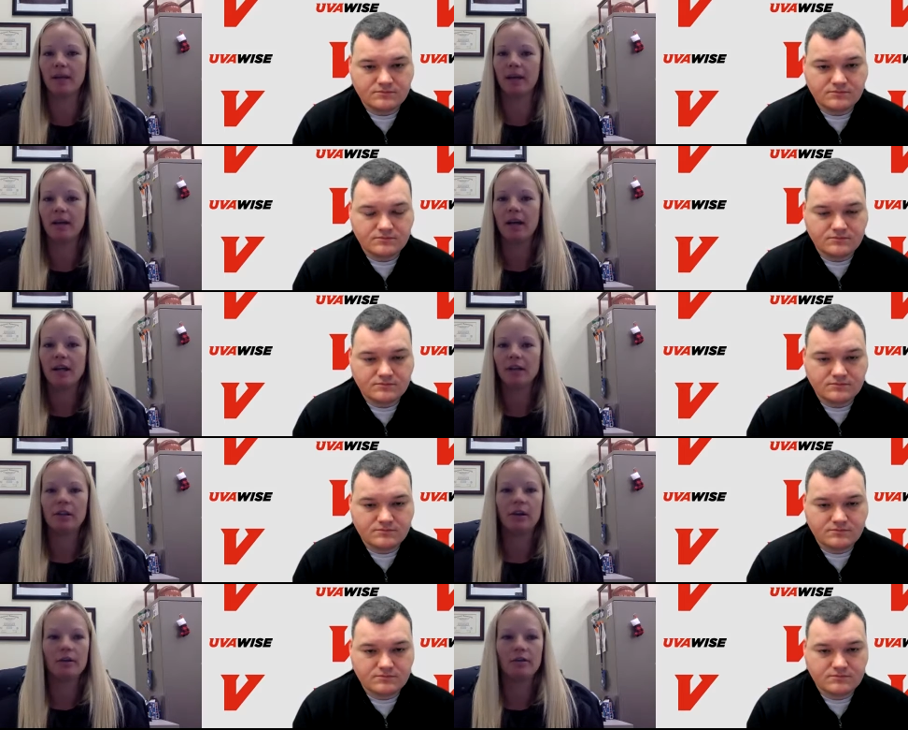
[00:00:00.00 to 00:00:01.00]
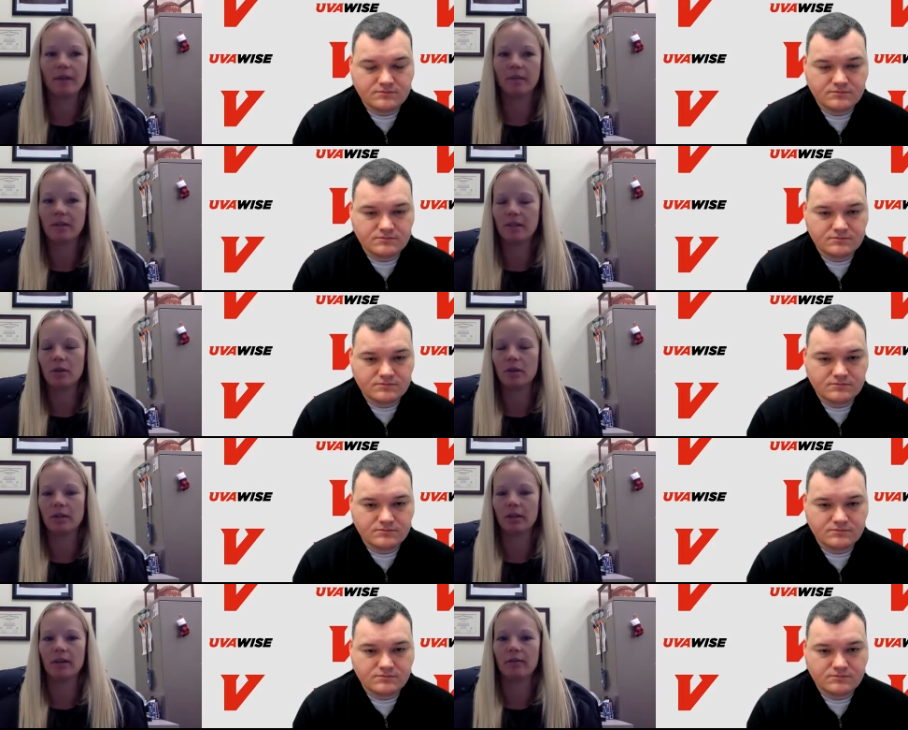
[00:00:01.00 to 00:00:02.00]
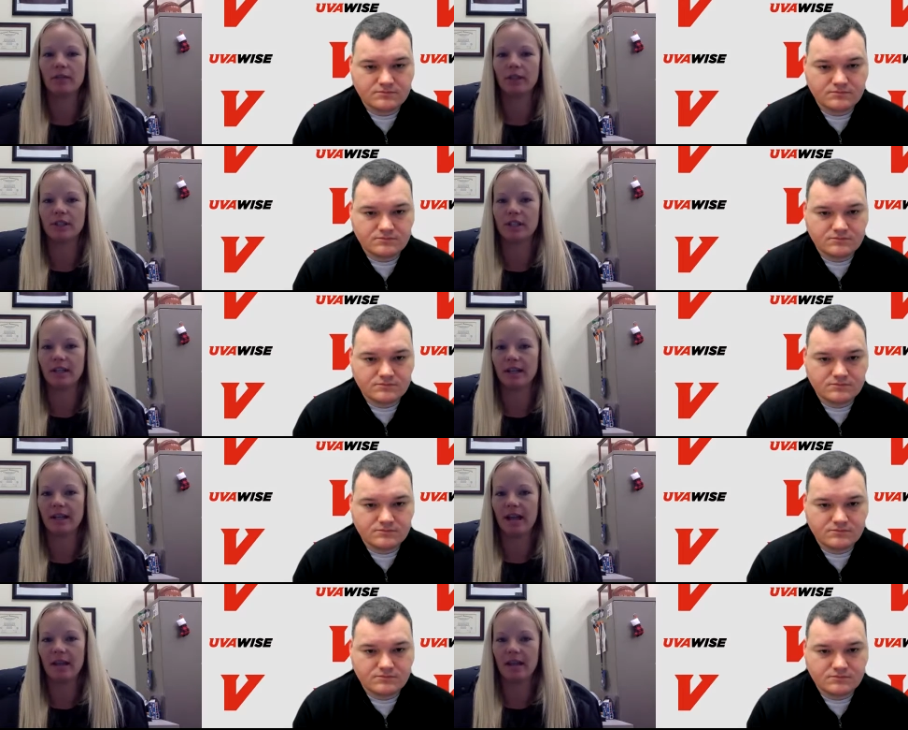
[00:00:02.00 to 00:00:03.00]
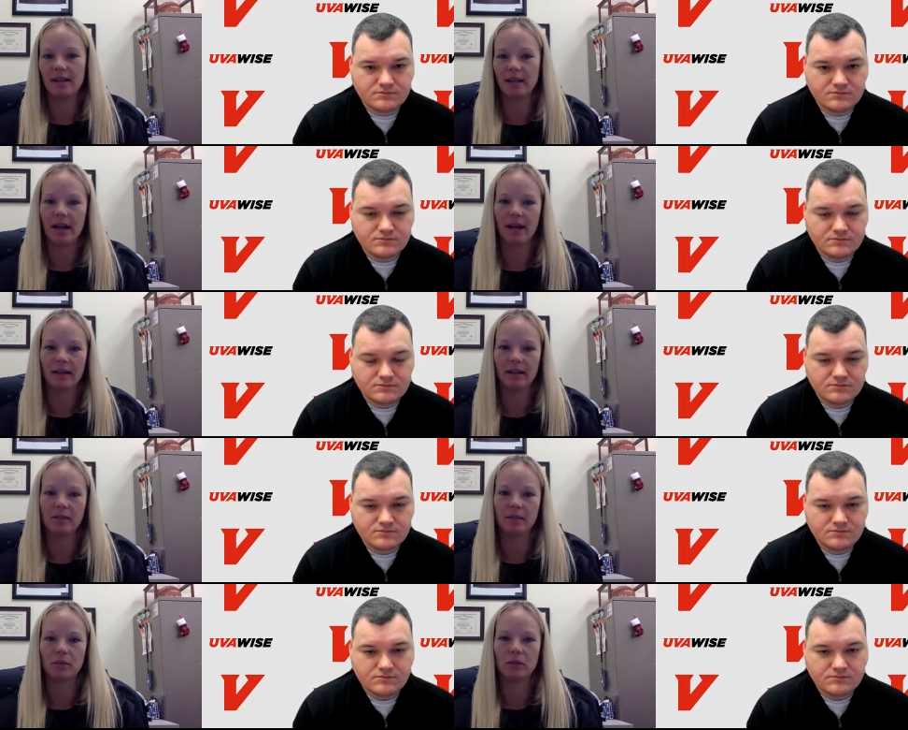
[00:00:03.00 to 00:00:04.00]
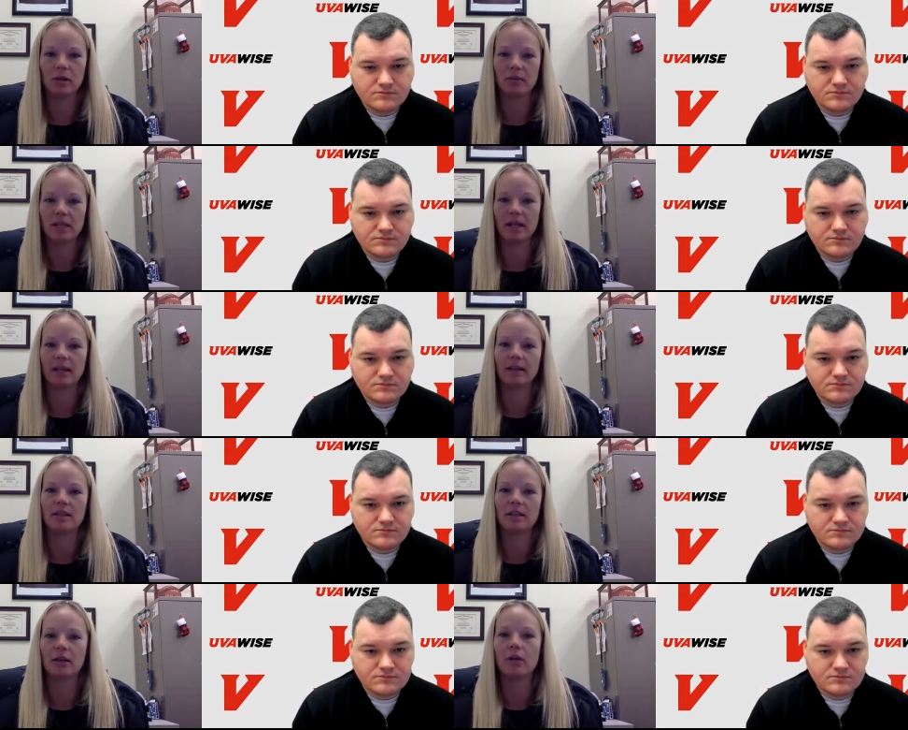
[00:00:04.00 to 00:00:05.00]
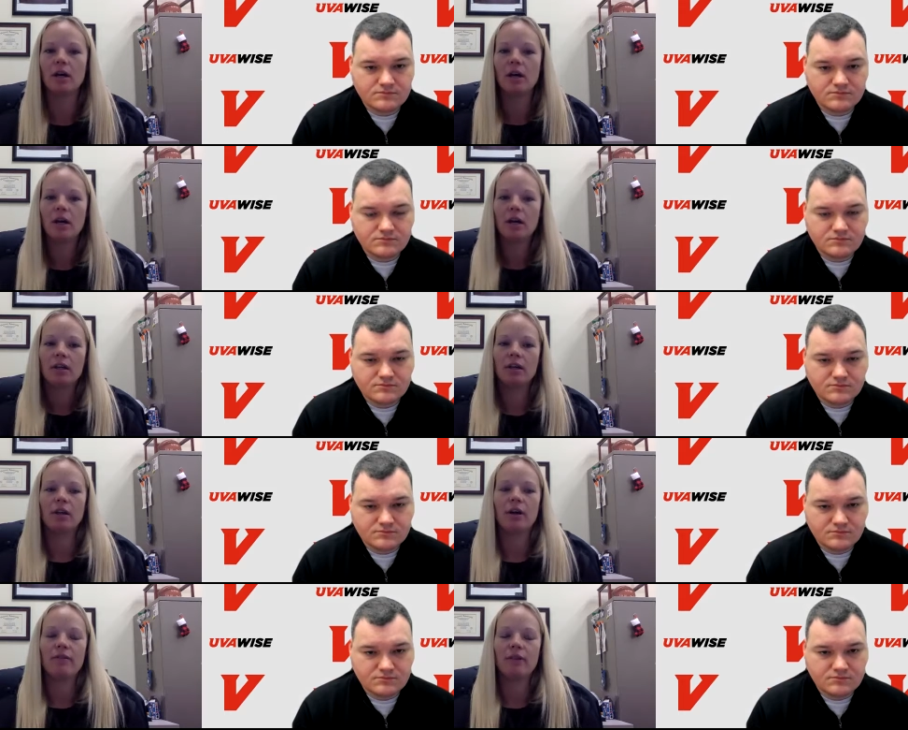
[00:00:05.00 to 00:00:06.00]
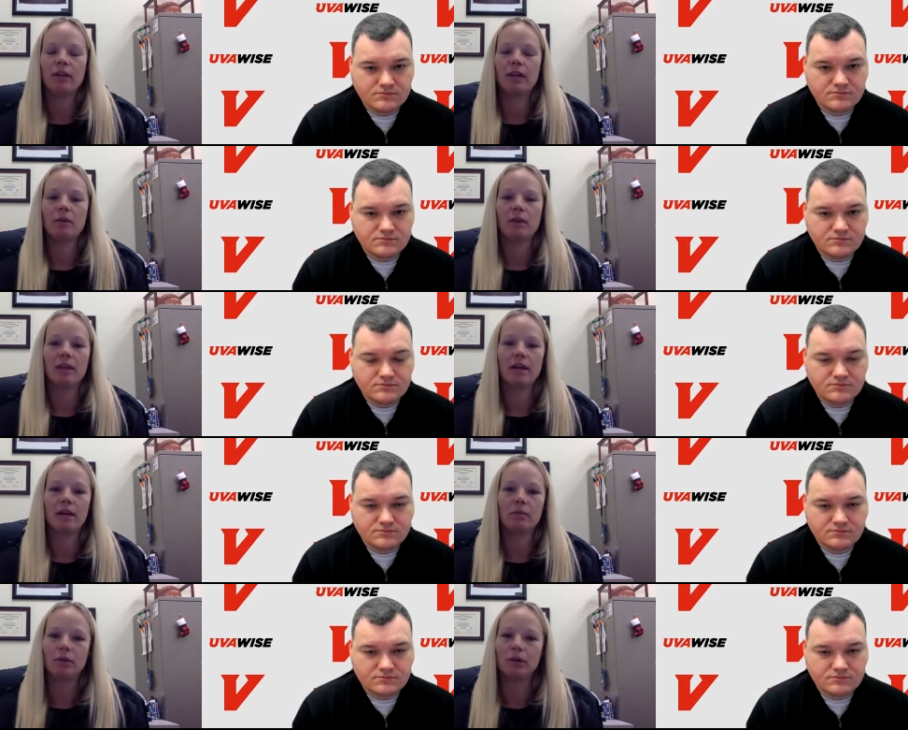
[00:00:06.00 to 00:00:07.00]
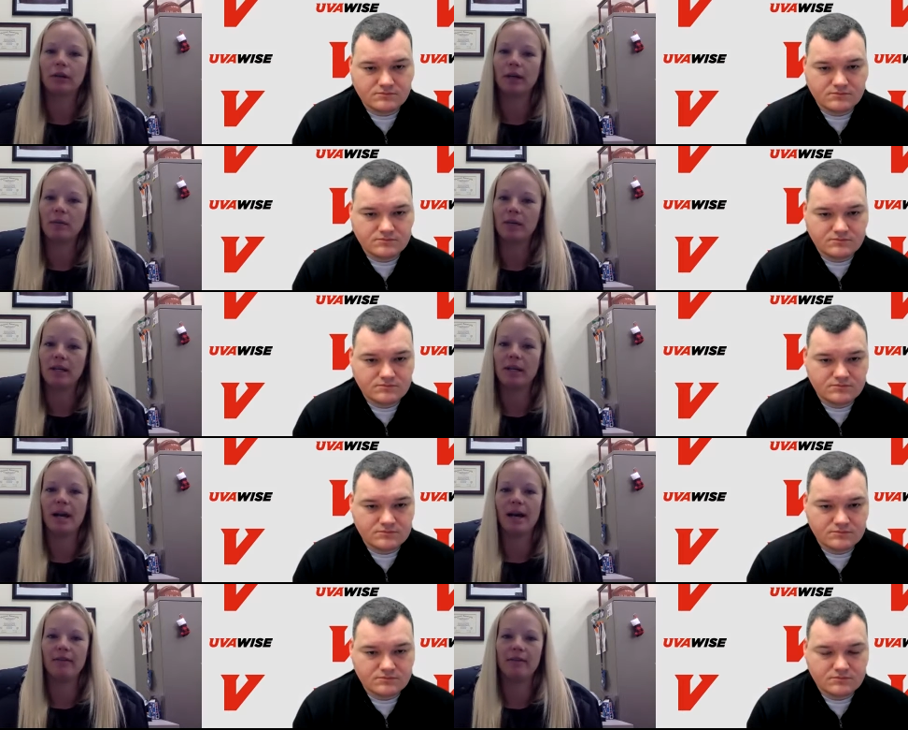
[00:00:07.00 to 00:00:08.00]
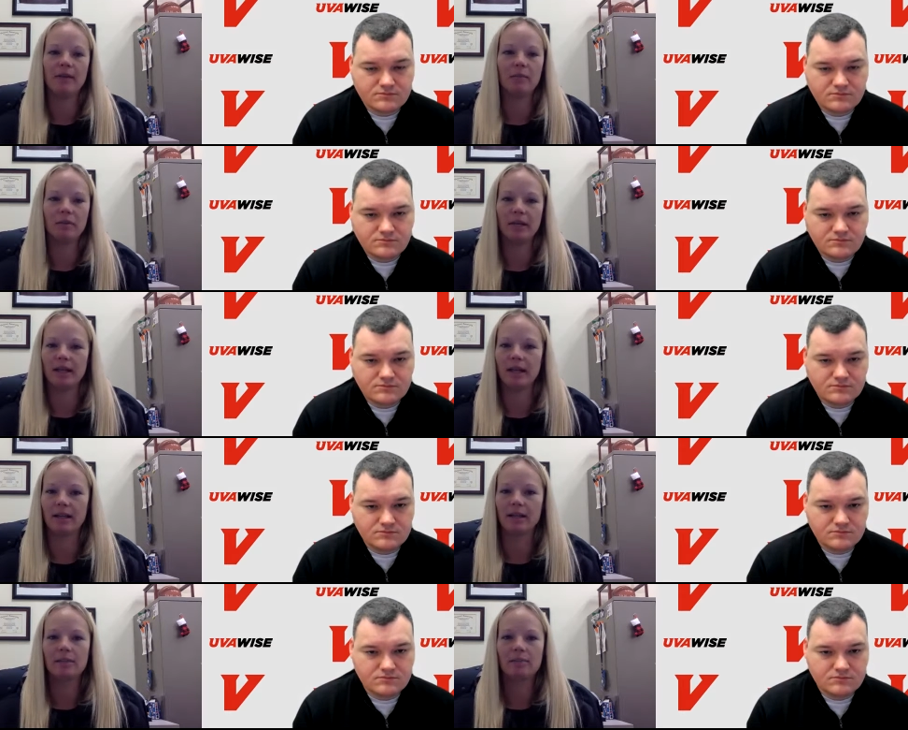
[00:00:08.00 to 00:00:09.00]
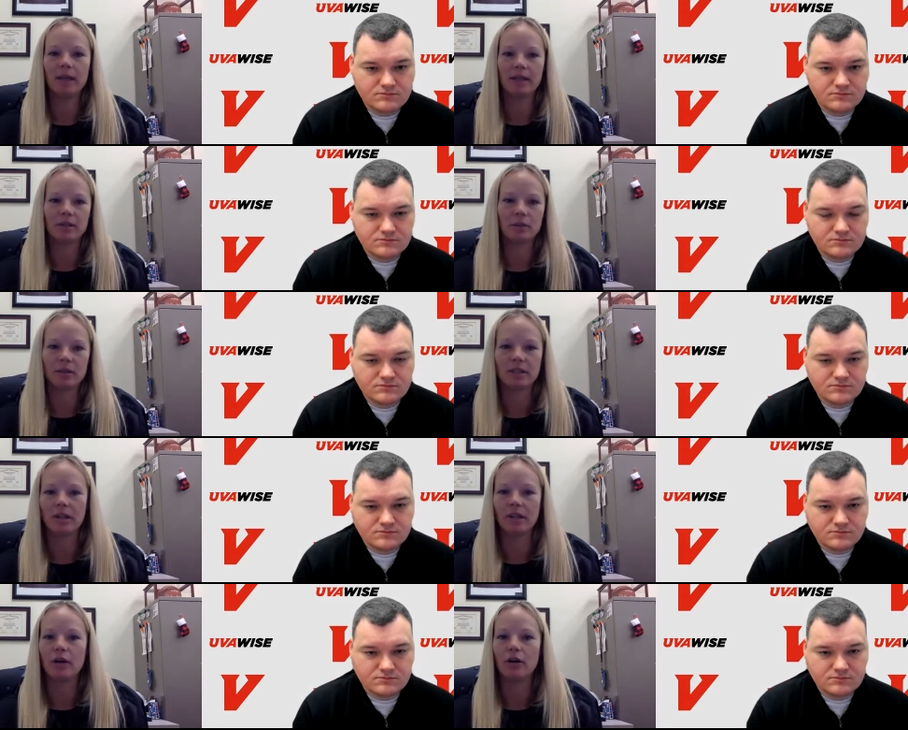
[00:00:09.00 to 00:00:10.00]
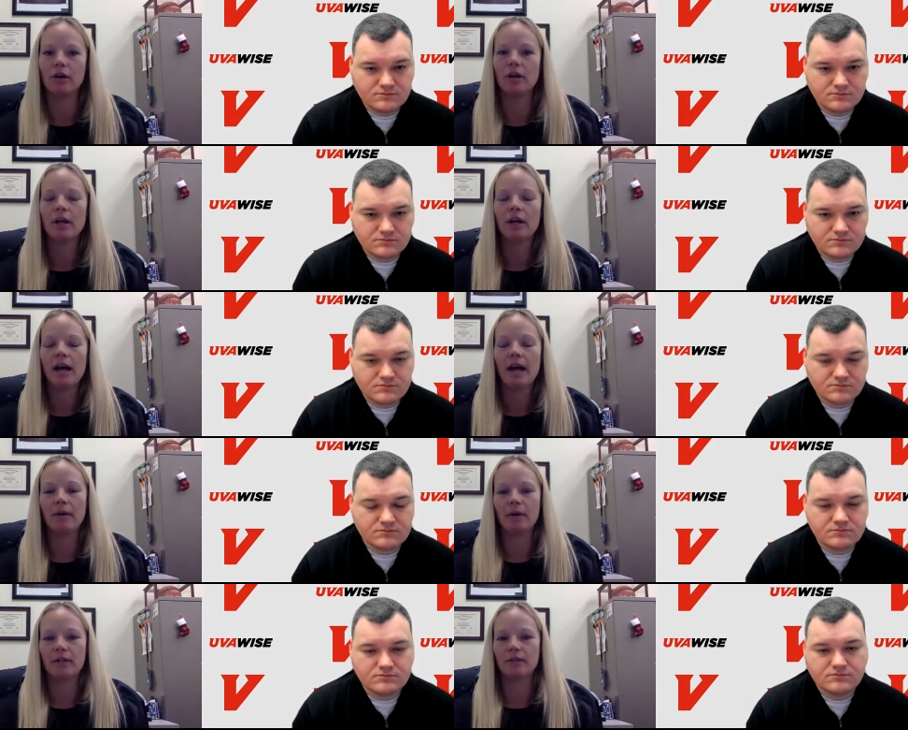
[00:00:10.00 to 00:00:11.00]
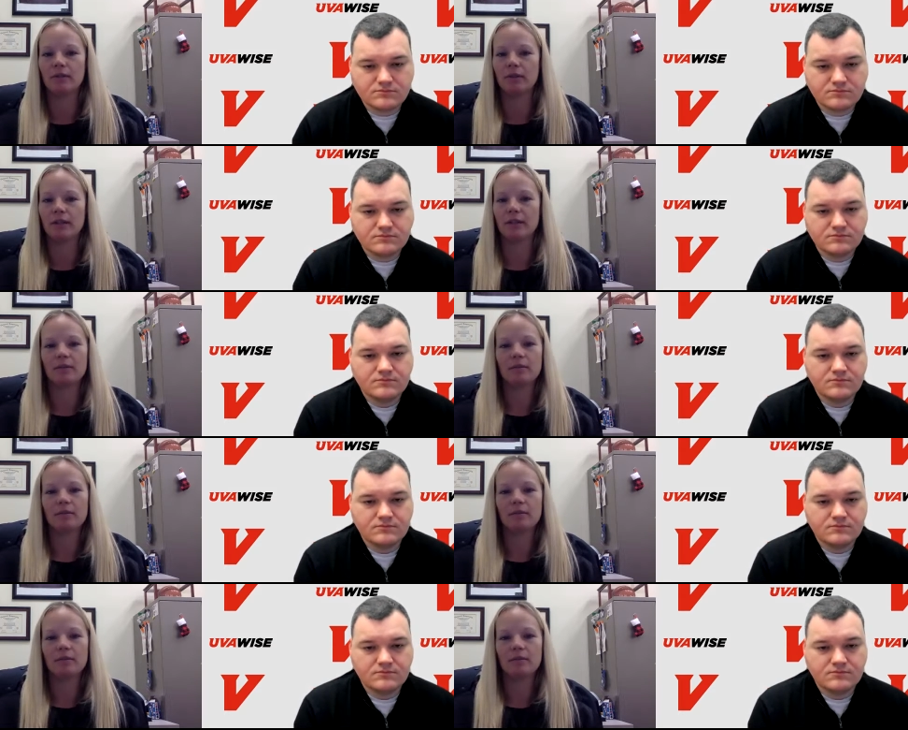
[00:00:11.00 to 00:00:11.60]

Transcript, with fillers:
Speaker 1: that, you know, their family is always going to come first and then, and then academics will come second. So, you know, I feel like within our program, we have implemented like mandatory study hall hours for